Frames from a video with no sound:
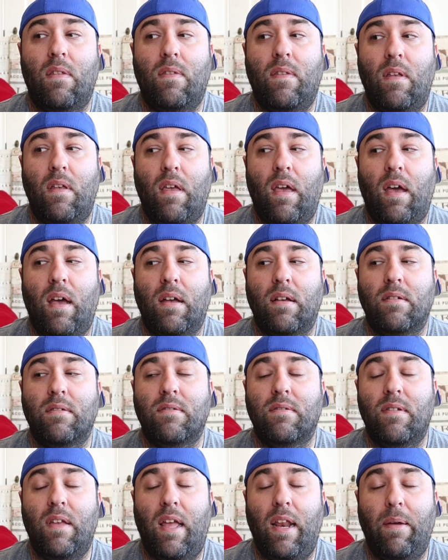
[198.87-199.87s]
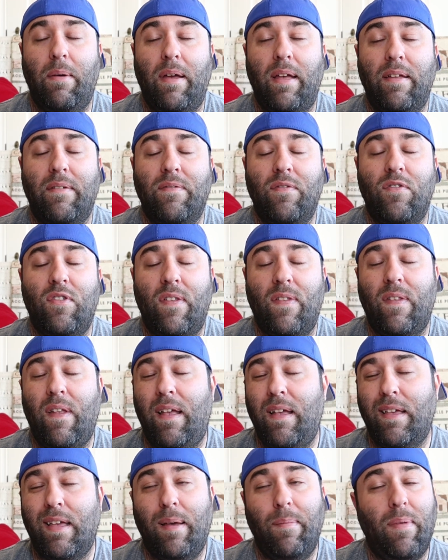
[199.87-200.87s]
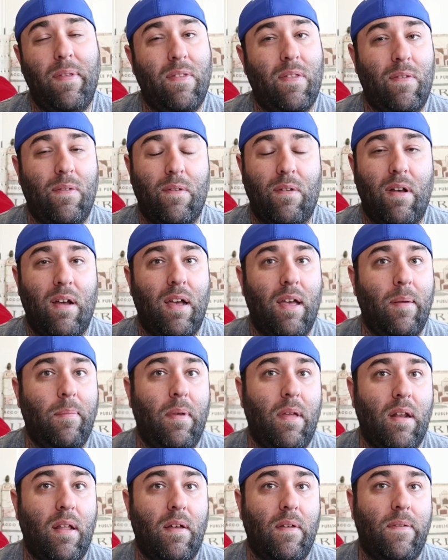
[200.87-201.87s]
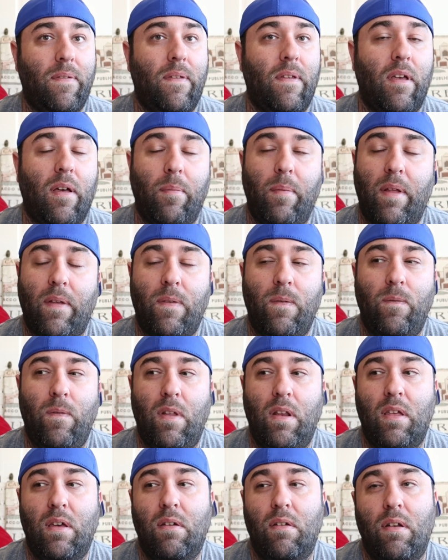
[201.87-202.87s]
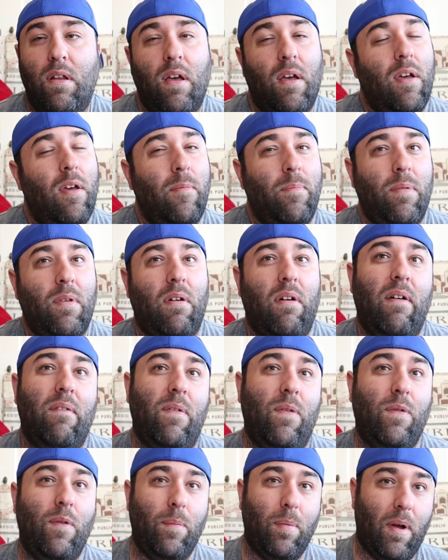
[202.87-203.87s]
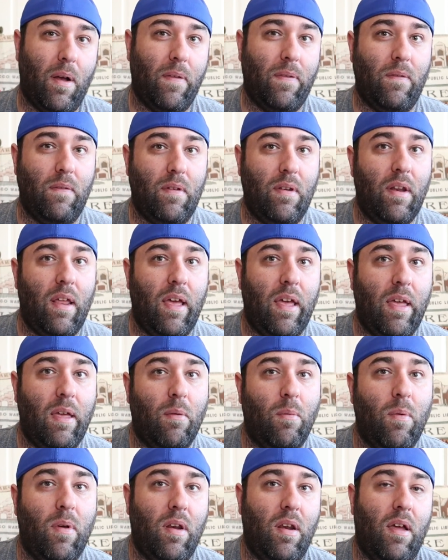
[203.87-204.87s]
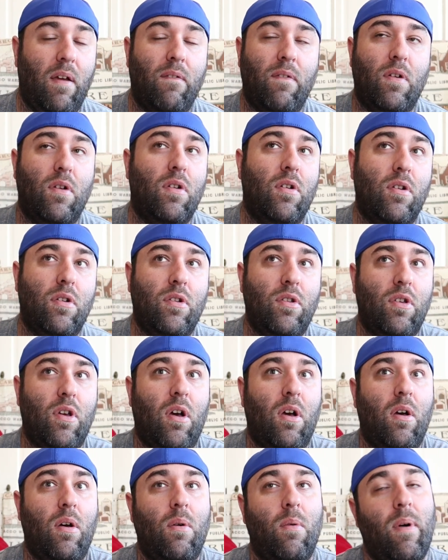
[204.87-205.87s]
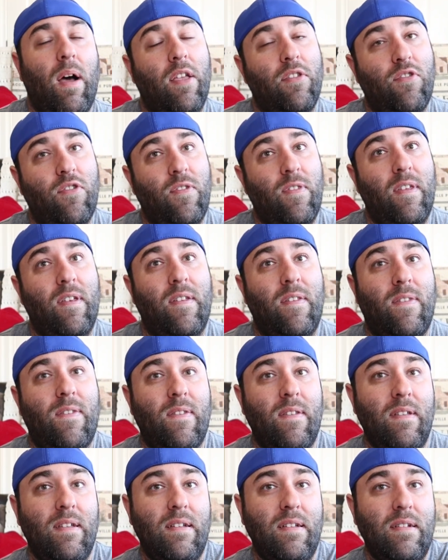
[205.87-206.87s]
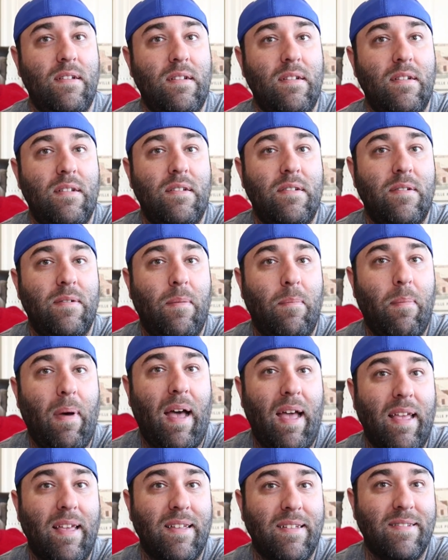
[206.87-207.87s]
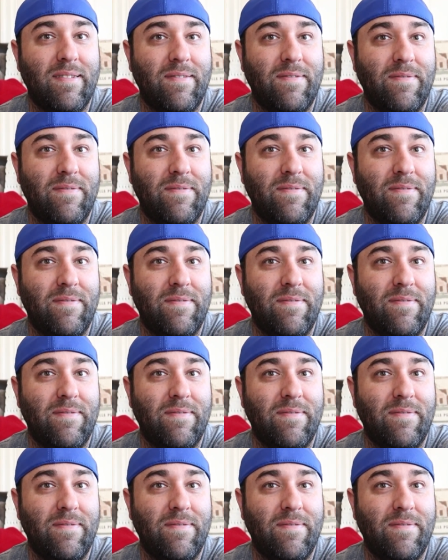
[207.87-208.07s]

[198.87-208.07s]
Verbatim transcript: so yeah, anyway, just like, comment, subscribe, and I'll see y'all next video. And I hope y'all have a super awesome day whenever y'all watch this. Bye.